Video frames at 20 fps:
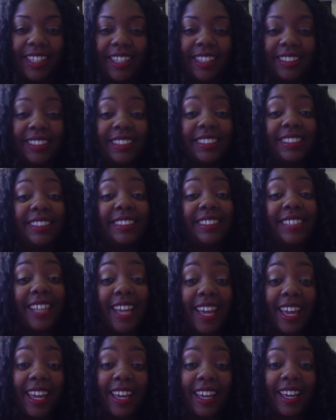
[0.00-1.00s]

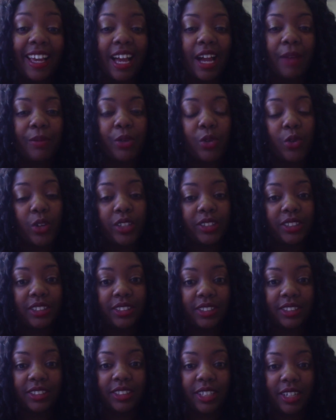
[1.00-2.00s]
Today, I'm going to
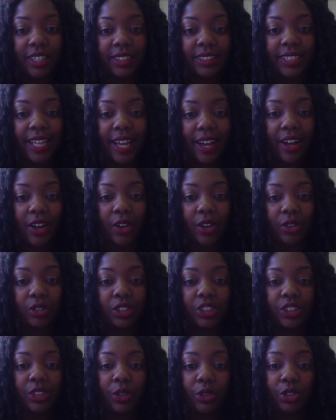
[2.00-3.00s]
discuss how
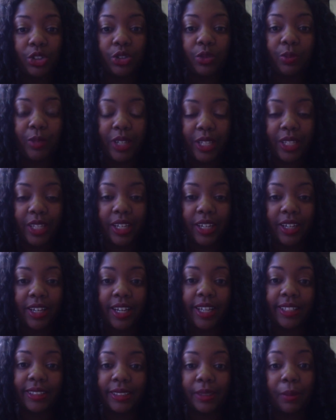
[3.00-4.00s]
social media
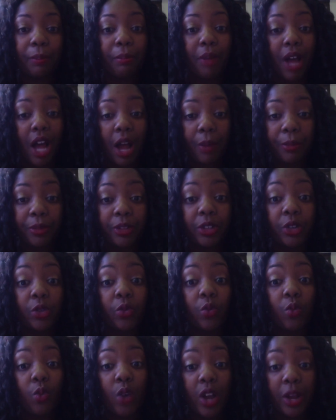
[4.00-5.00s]
and some popular
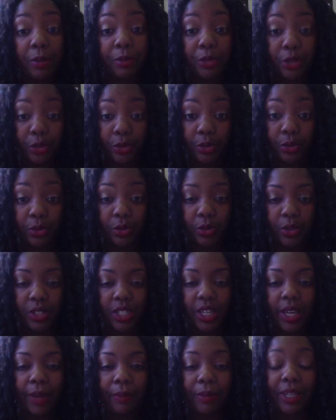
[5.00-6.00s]
web tools
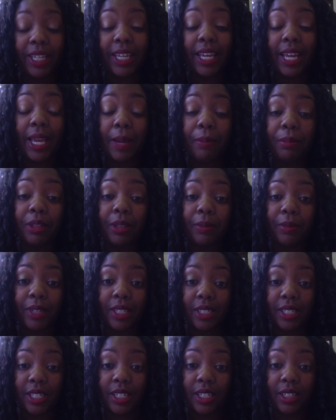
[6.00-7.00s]
can be
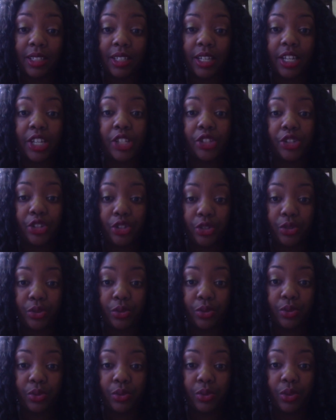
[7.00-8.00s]
implemented
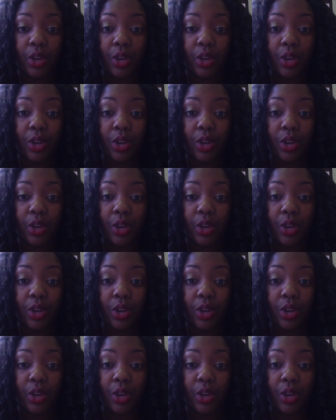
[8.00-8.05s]
into